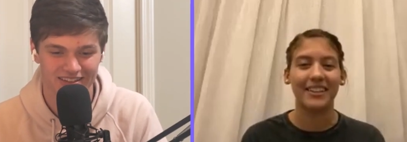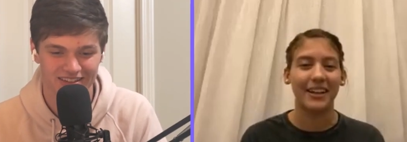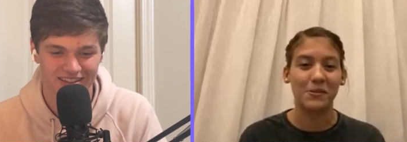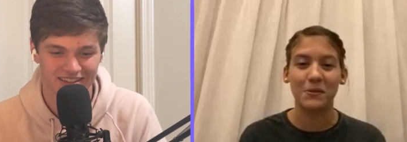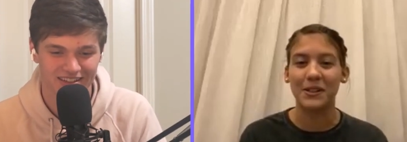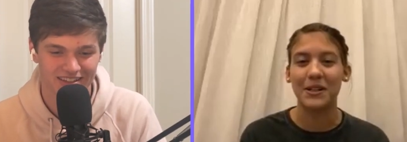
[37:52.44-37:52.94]

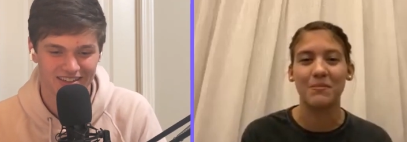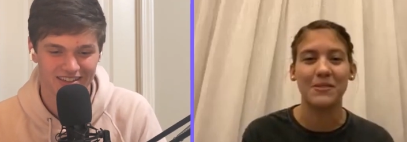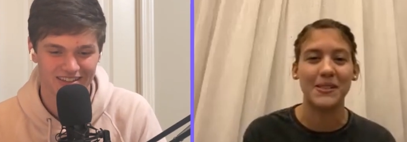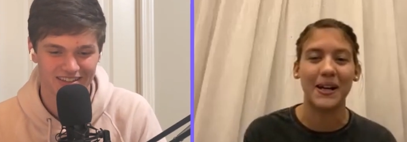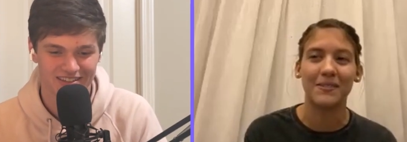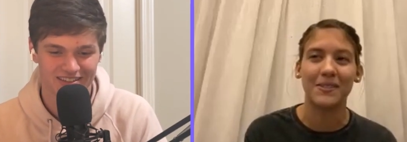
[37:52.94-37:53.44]
Speaker 1: That's
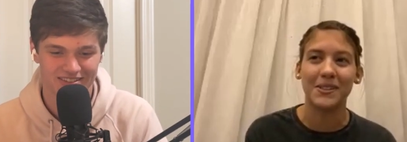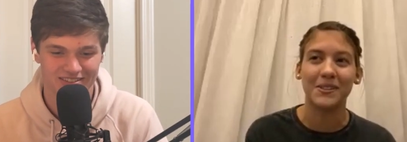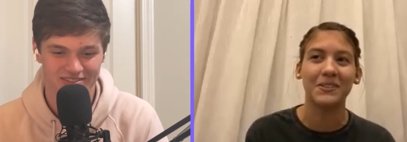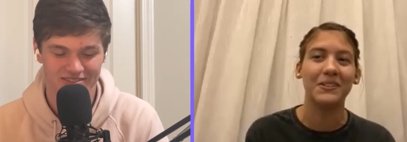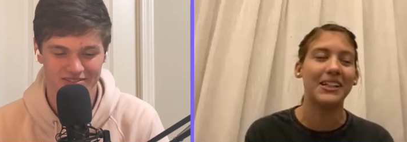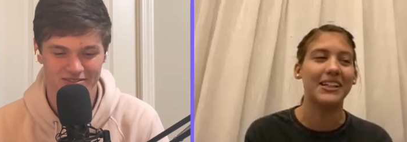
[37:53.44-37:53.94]
down
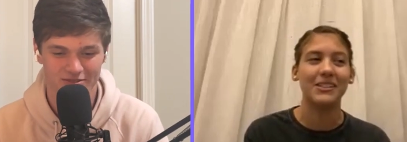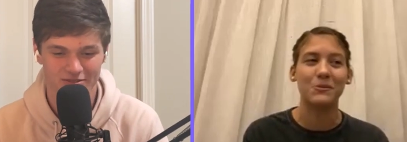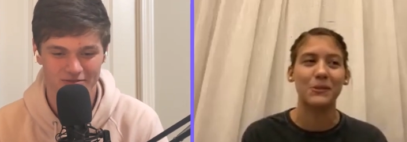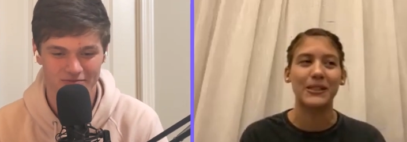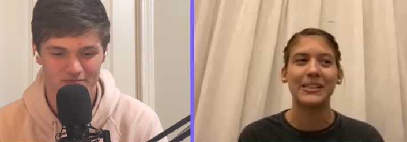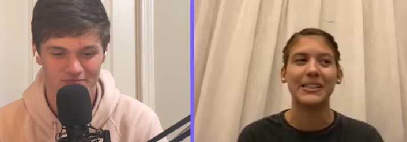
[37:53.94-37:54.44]
to. It is
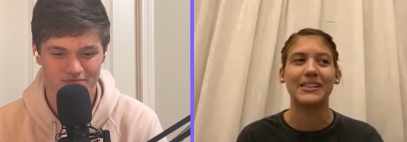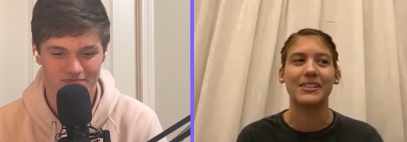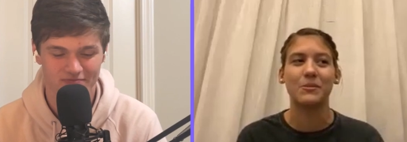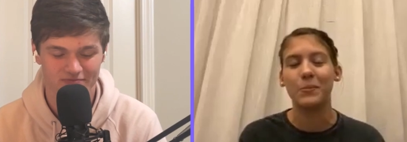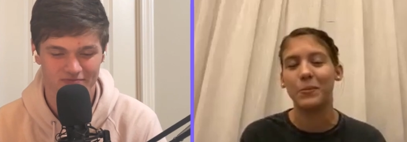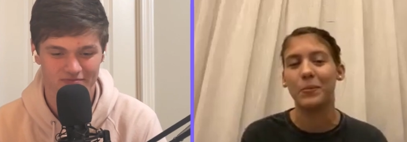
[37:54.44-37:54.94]
what it
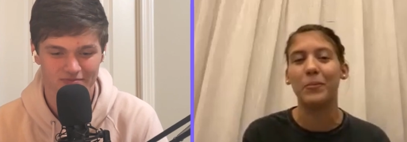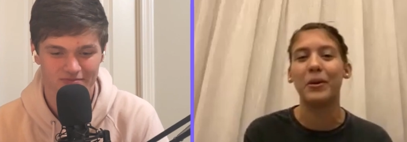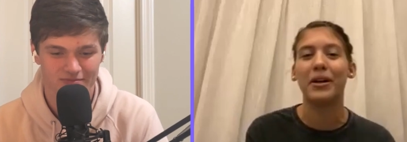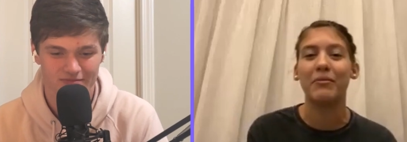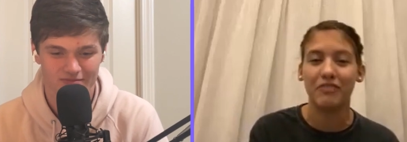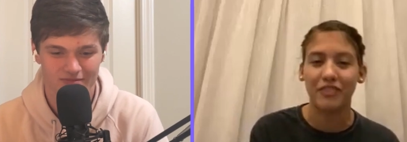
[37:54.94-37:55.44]
is, but
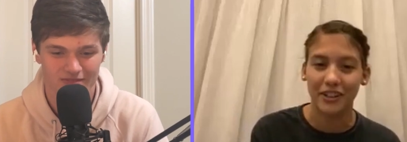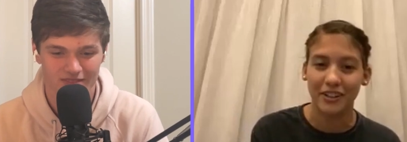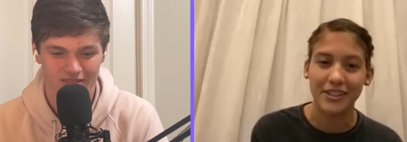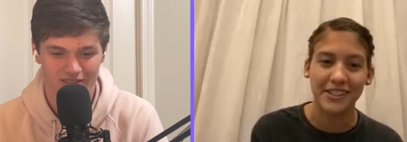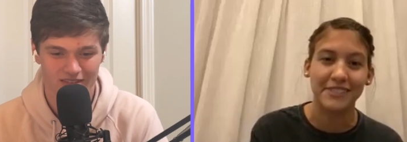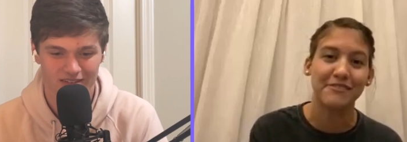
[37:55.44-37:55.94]
I'm very
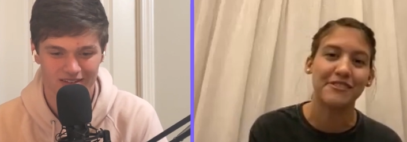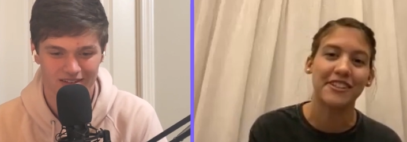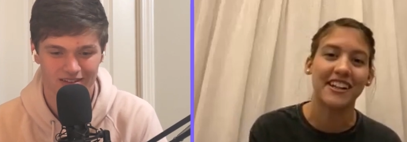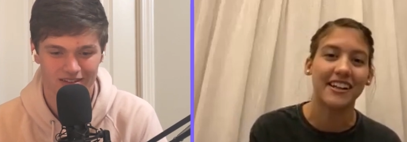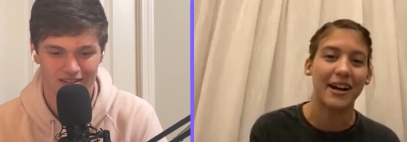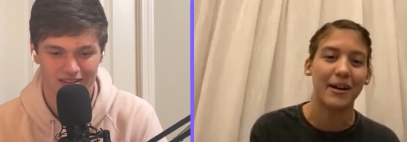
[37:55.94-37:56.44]
thankful
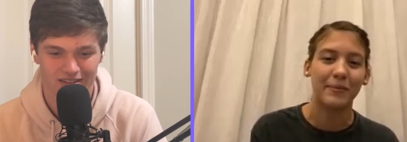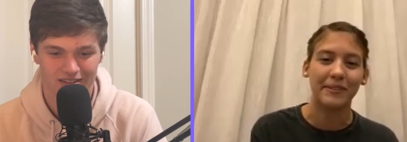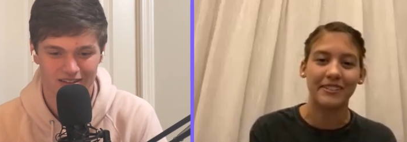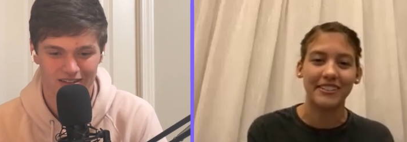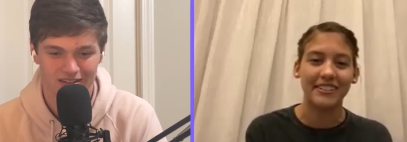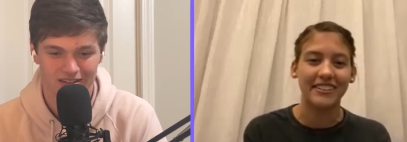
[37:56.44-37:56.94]
that it
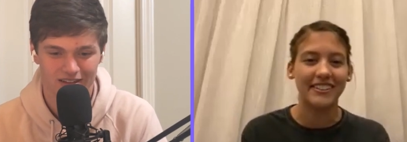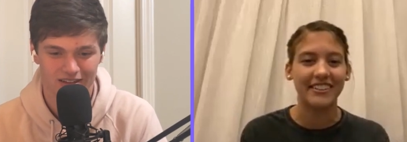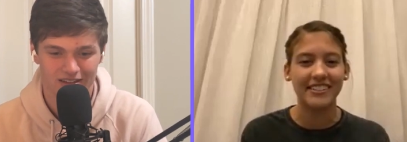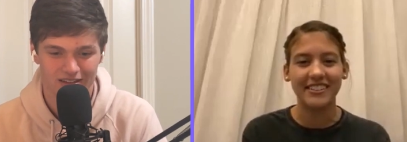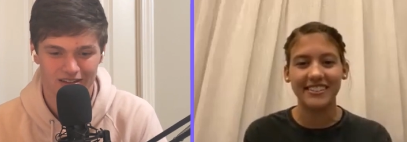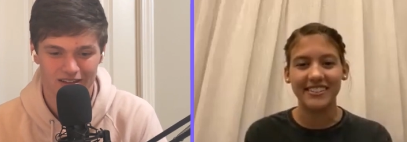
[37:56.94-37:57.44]
happened.
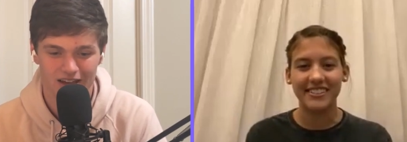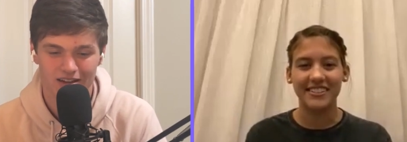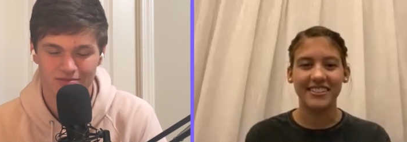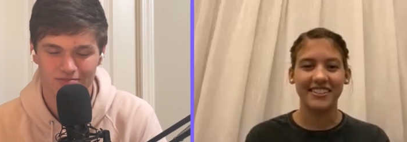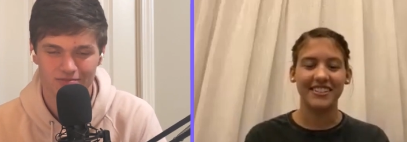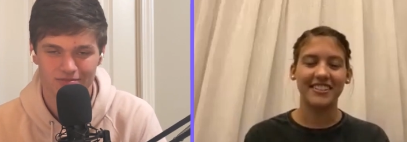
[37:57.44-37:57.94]

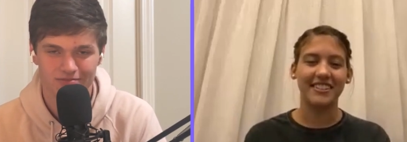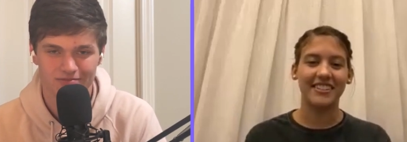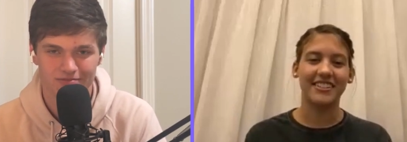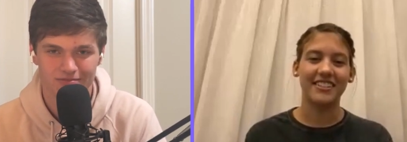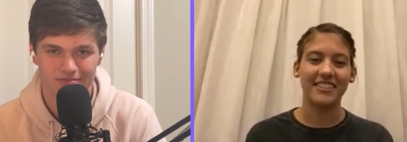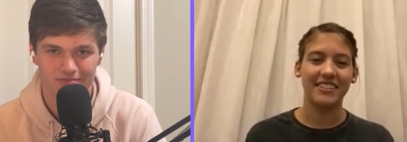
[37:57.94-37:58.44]
Speaker 2: Yeah,
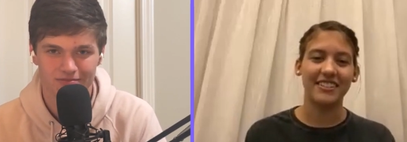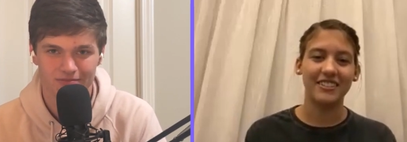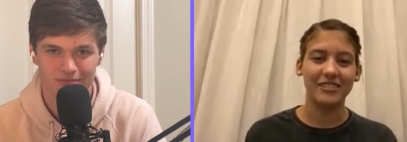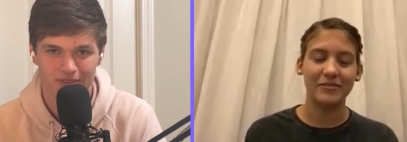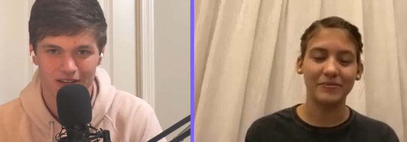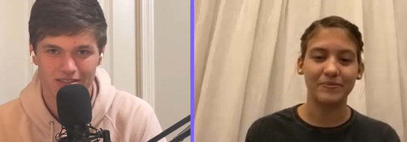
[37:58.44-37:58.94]

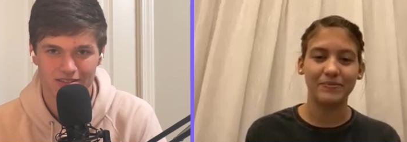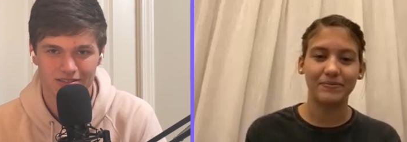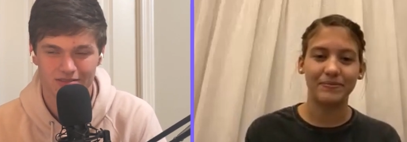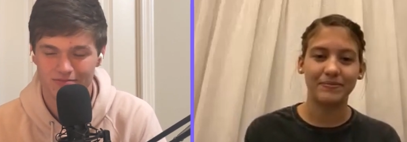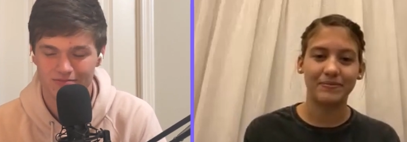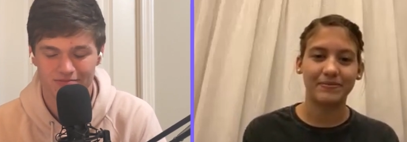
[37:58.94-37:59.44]

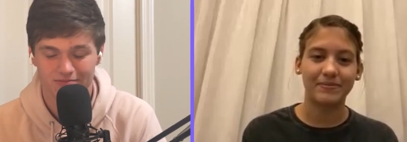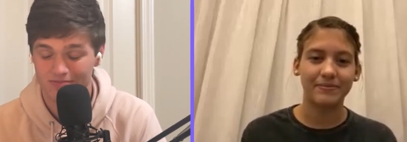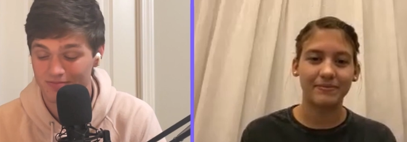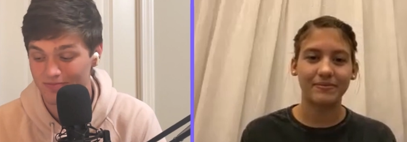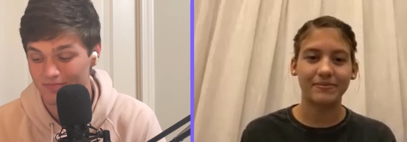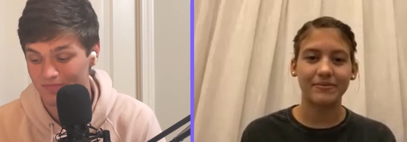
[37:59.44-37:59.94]
that's
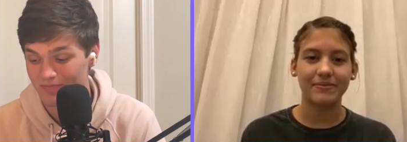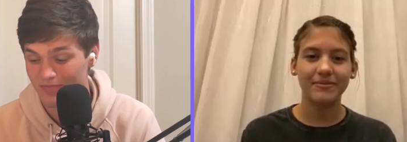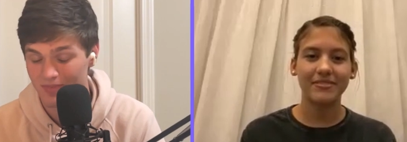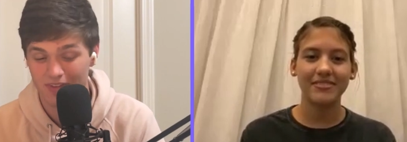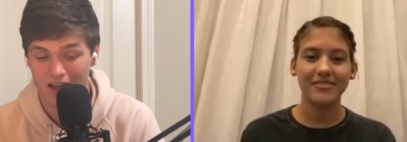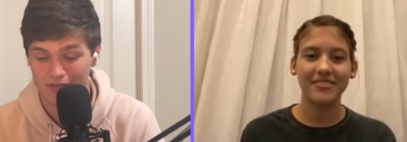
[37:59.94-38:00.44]

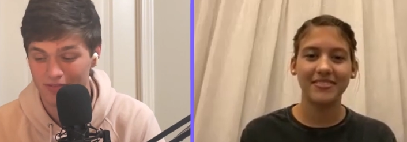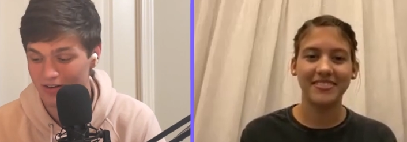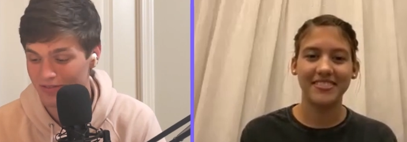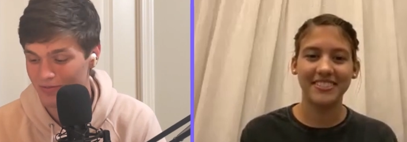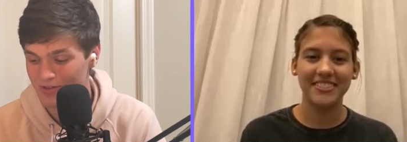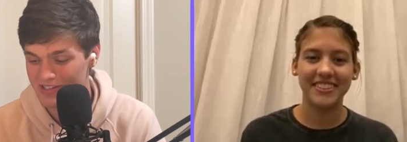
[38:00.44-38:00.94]
not
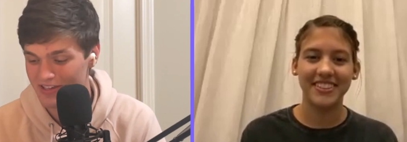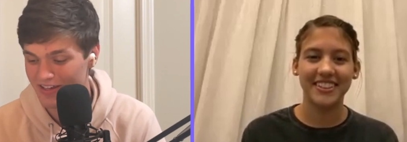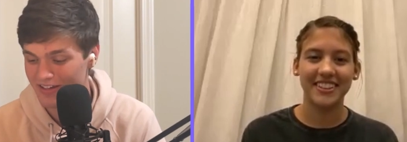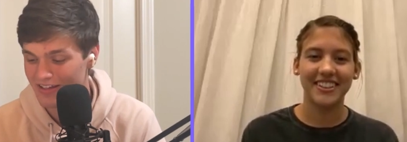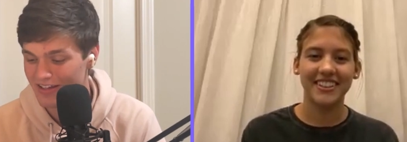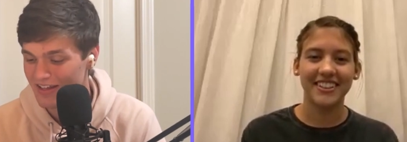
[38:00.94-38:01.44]
fair. Once
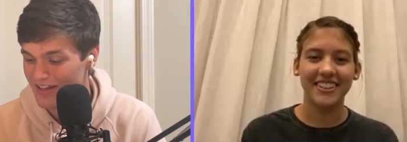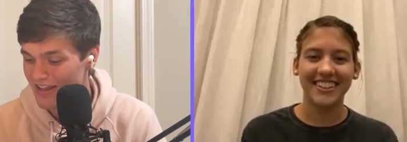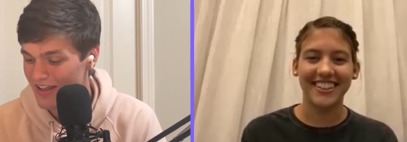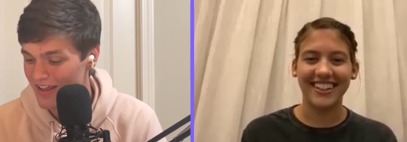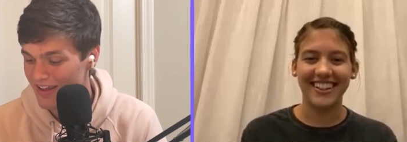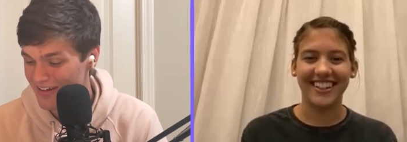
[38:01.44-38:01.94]
again,
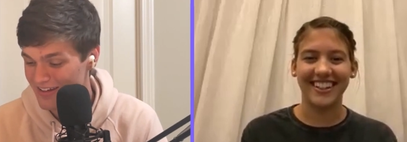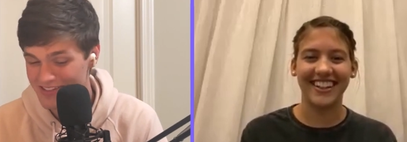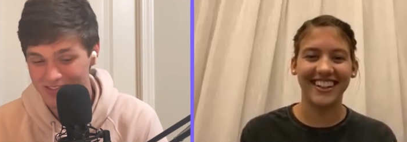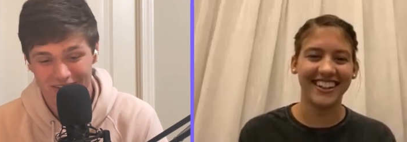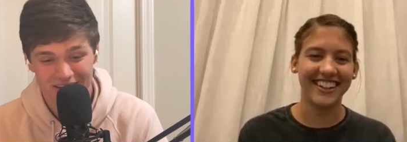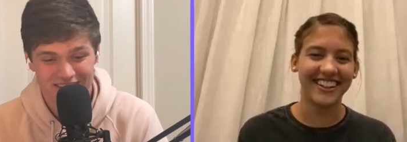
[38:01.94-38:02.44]
uh,
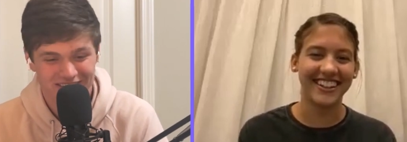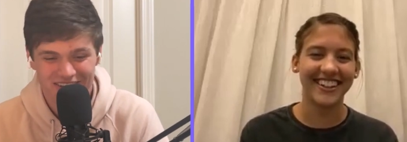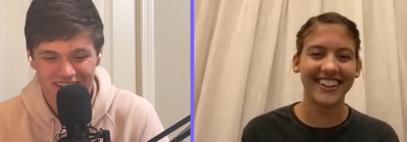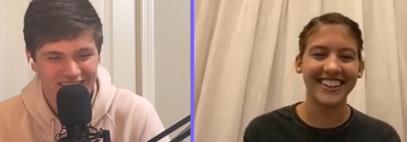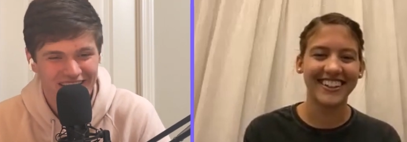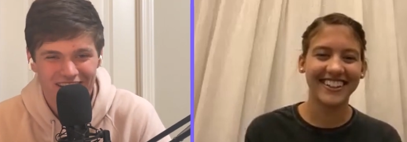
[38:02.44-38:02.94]
is there is there
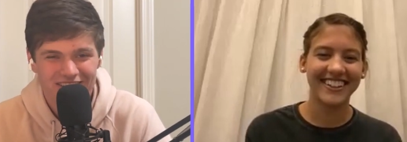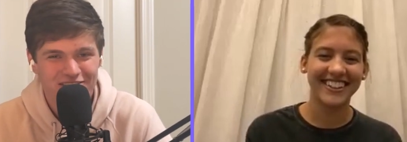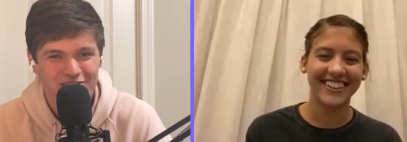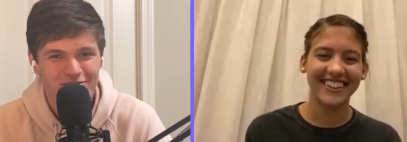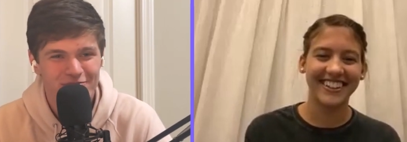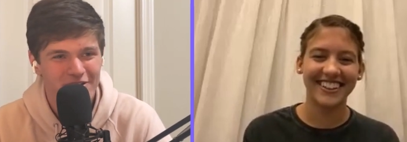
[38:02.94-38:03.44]
anything
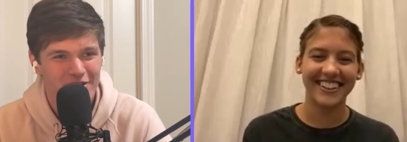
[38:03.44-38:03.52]
else you've